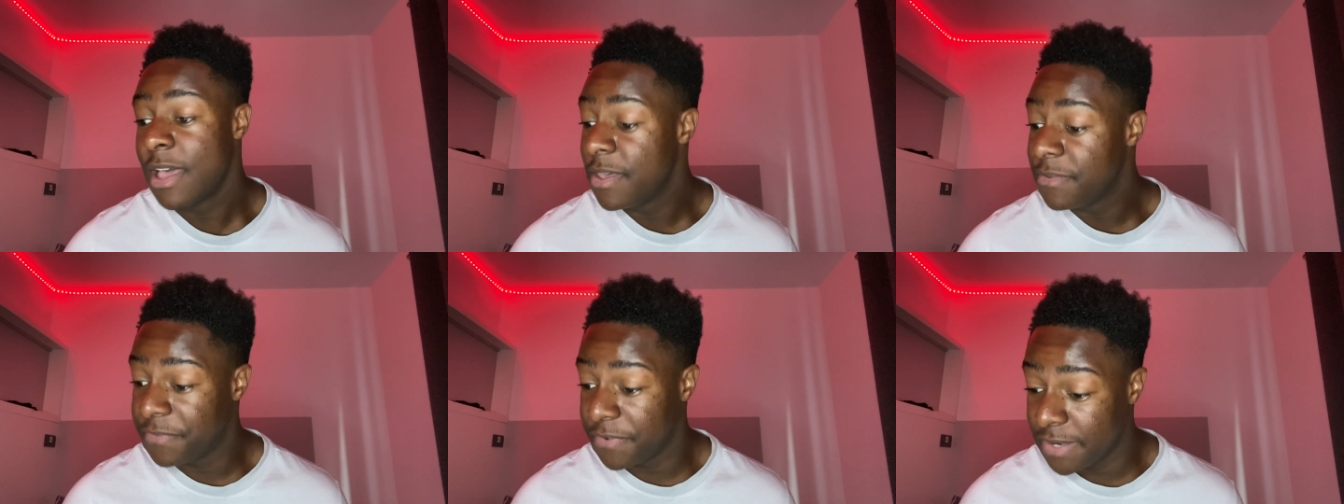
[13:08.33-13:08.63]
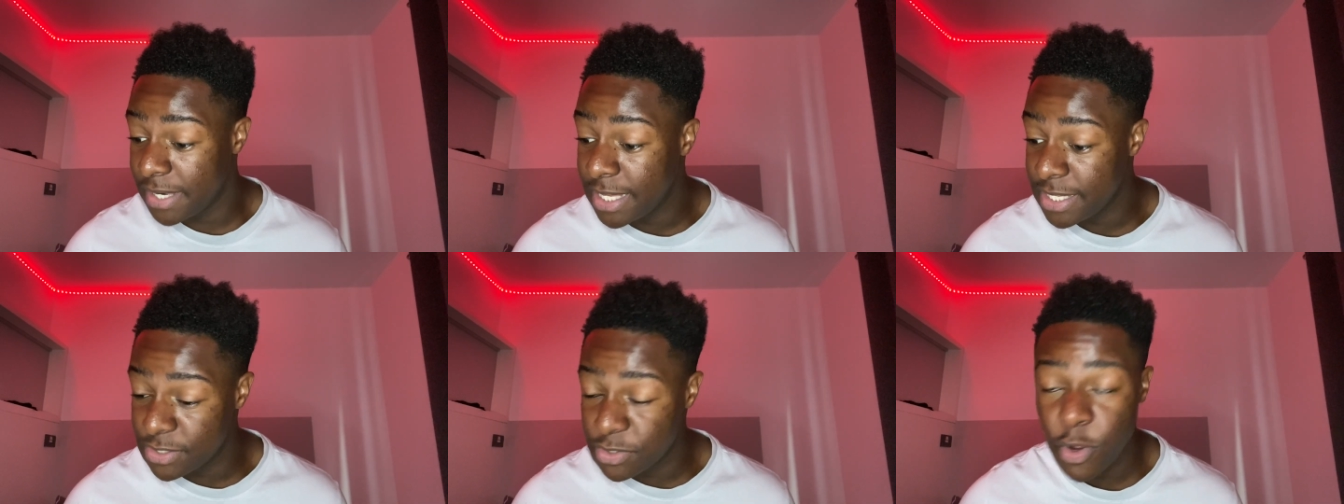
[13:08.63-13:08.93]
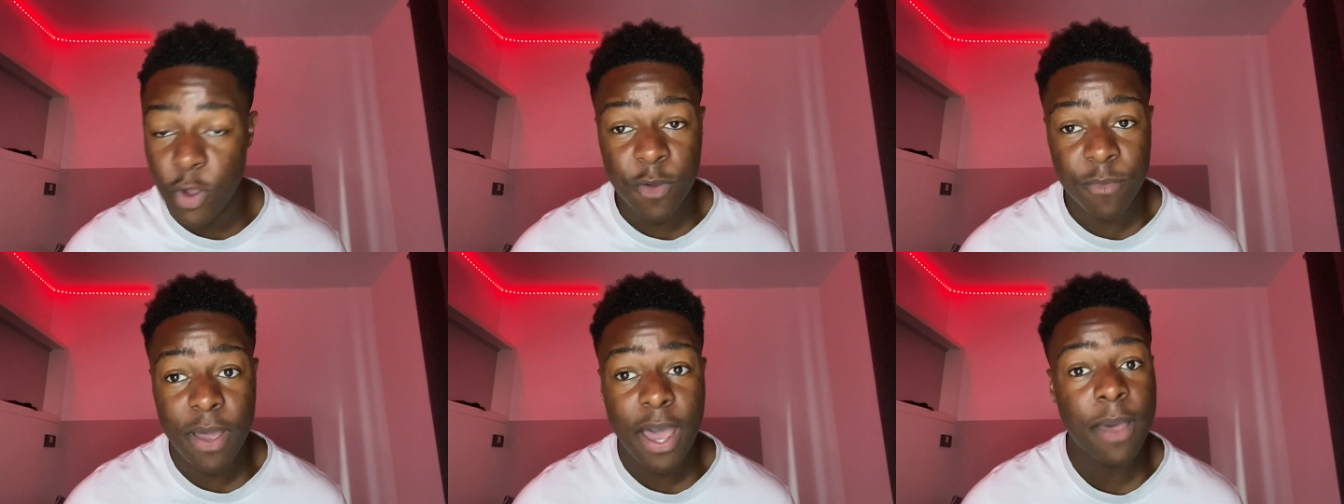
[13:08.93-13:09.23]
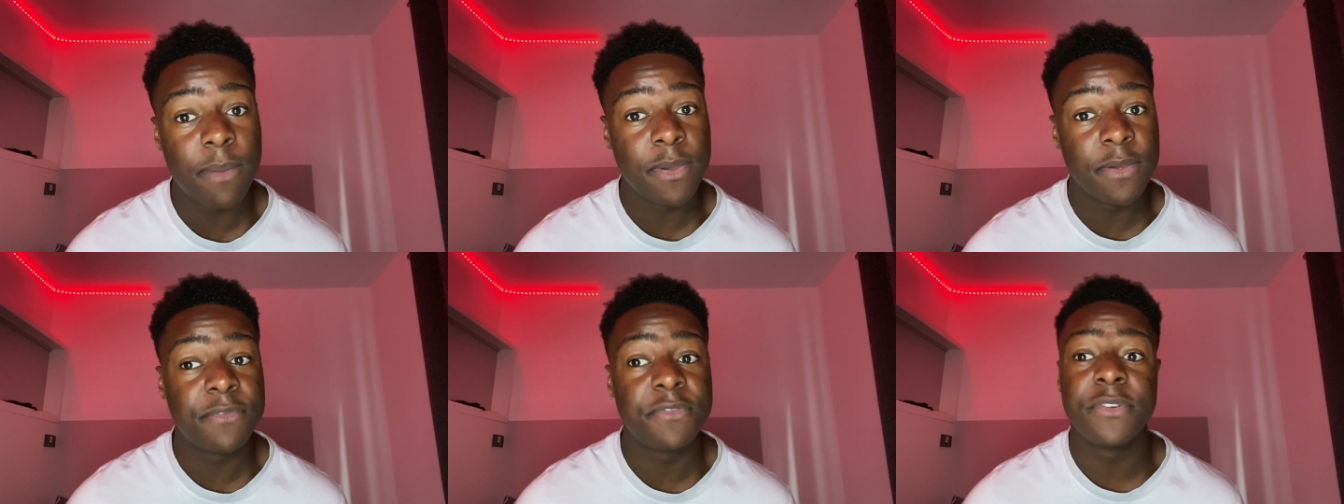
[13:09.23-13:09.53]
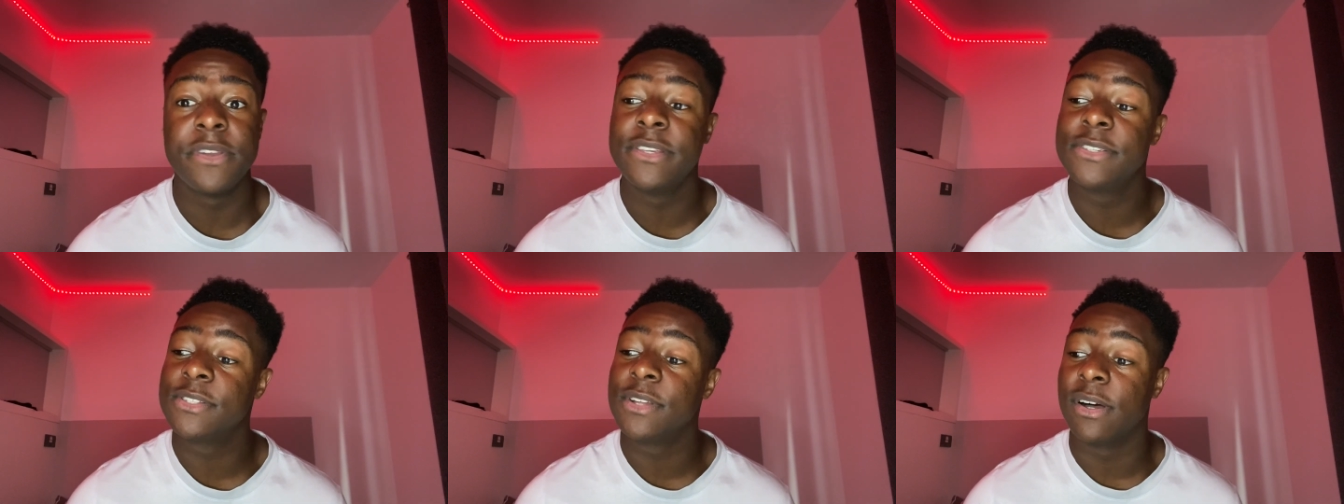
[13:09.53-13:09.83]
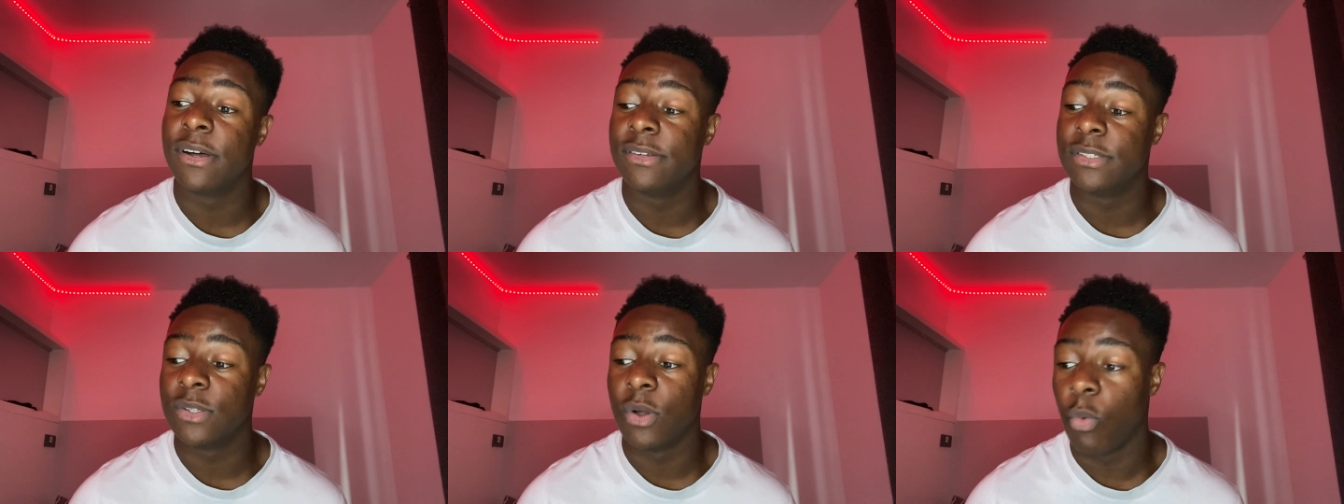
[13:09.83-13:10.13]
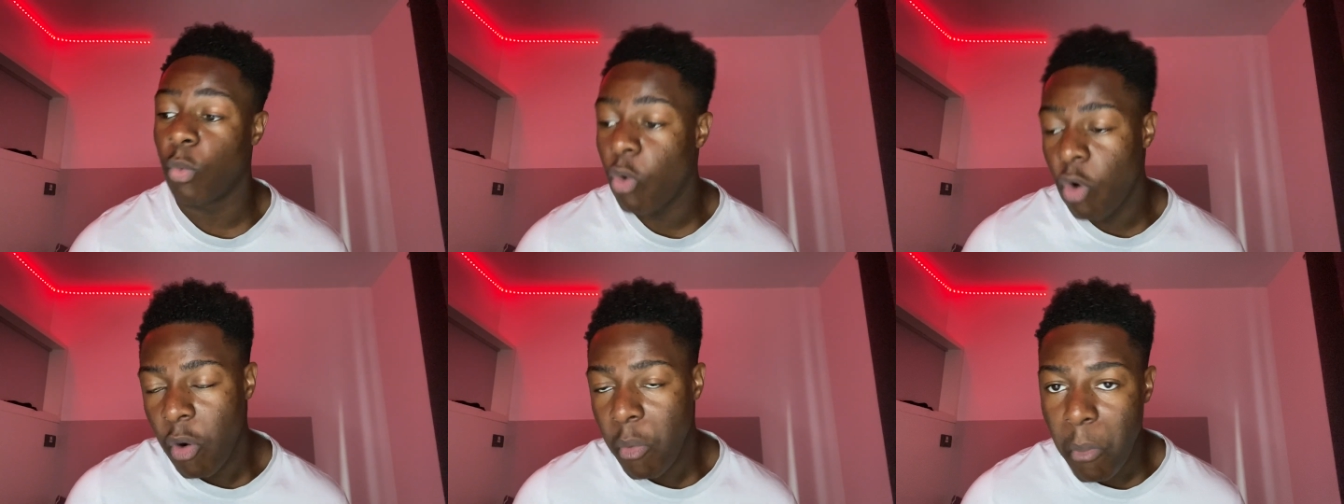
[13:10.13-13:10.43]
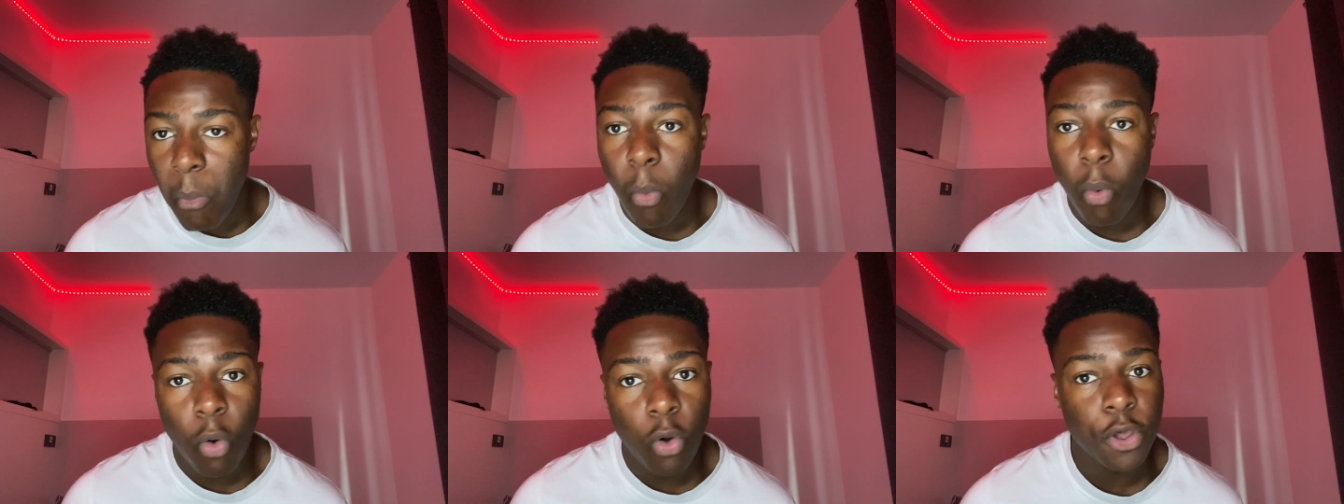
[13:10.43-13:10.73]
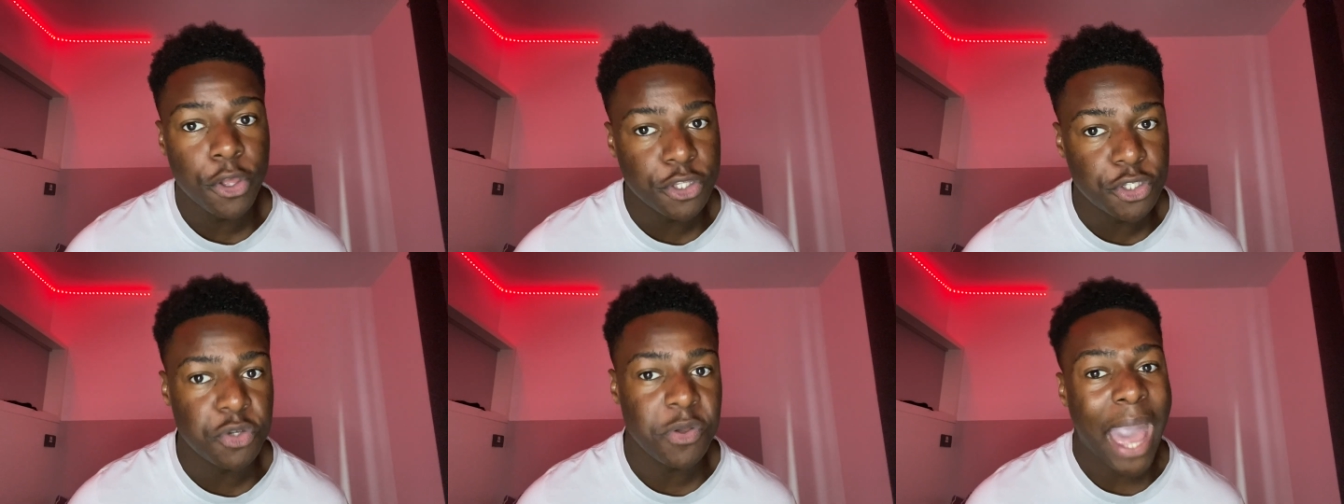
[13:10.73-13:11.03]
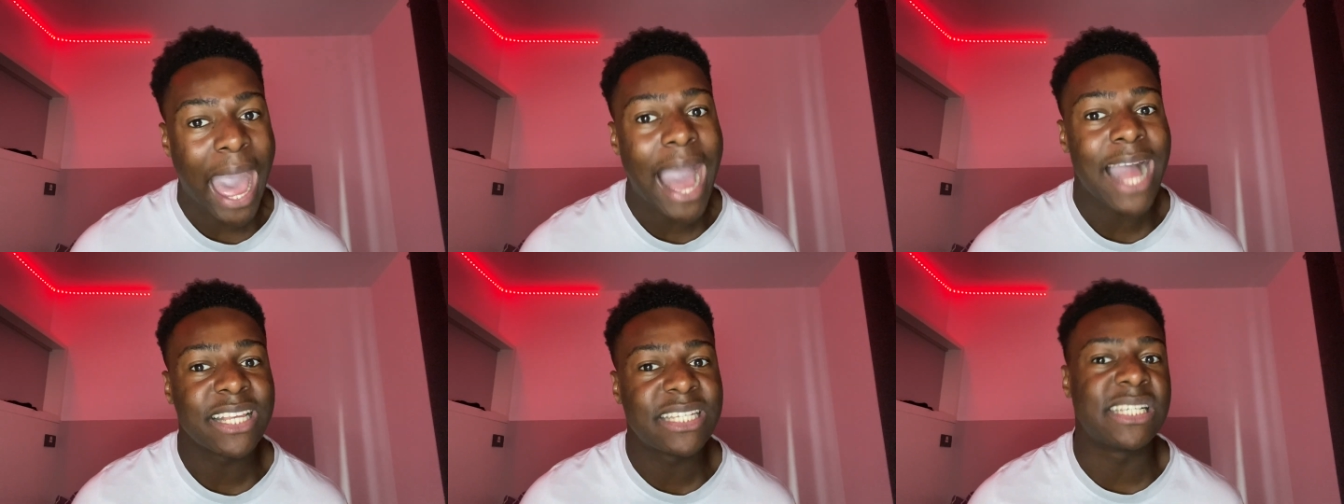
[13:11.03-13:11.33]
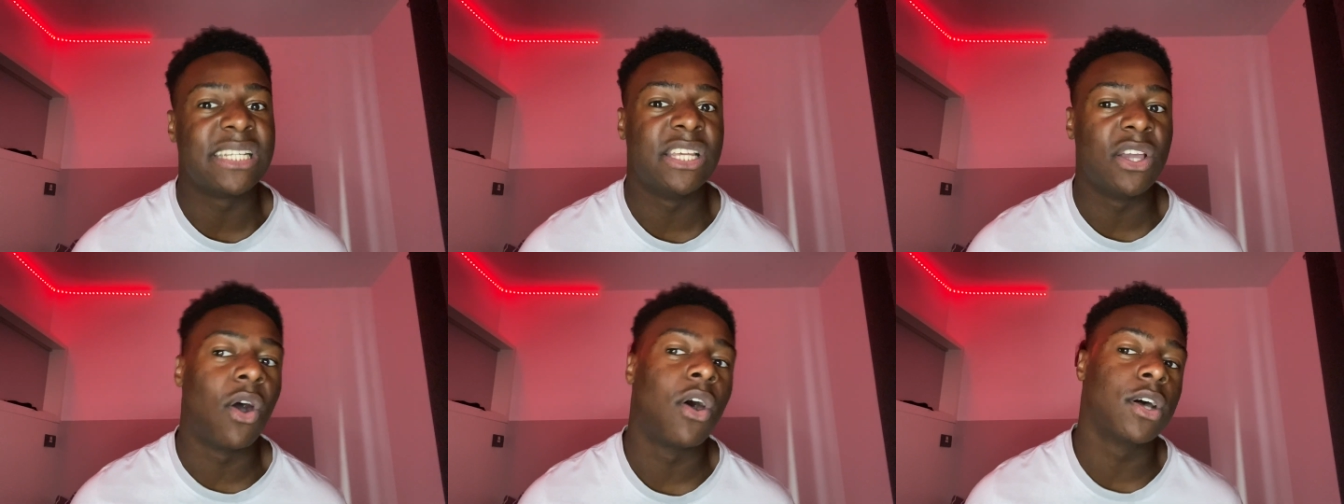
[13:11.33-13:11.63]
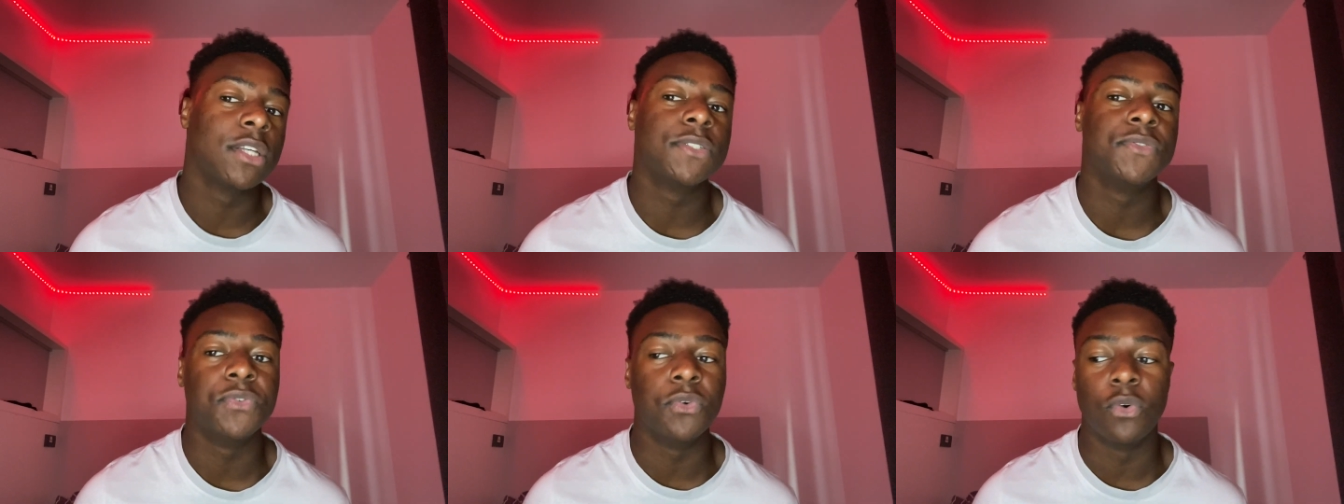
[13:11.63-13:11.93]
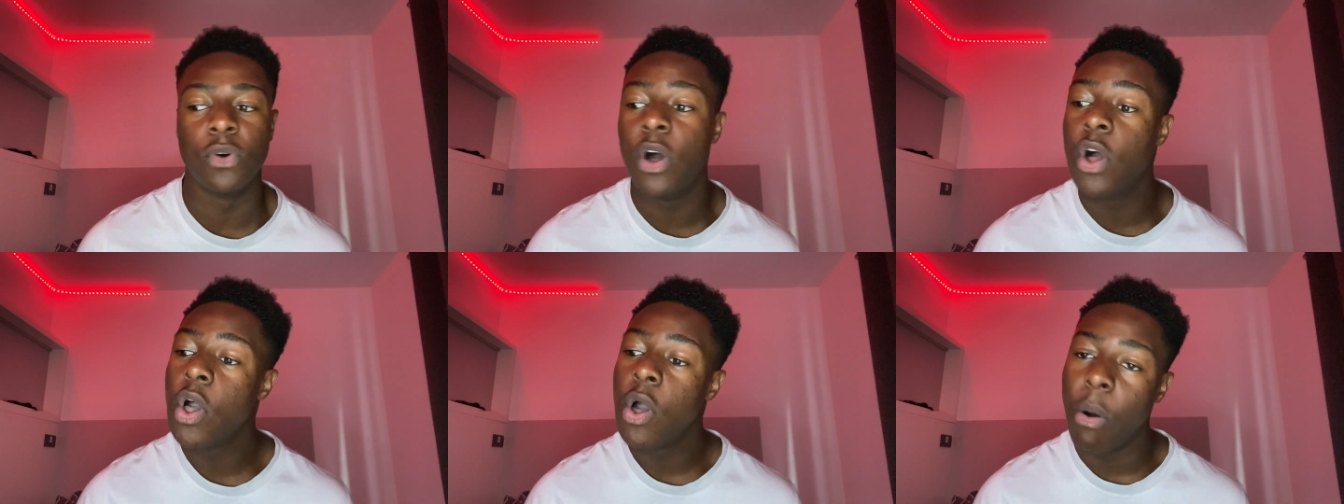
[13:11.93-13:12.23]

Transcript: For these No Miming freestyles, what more could you actually ask for?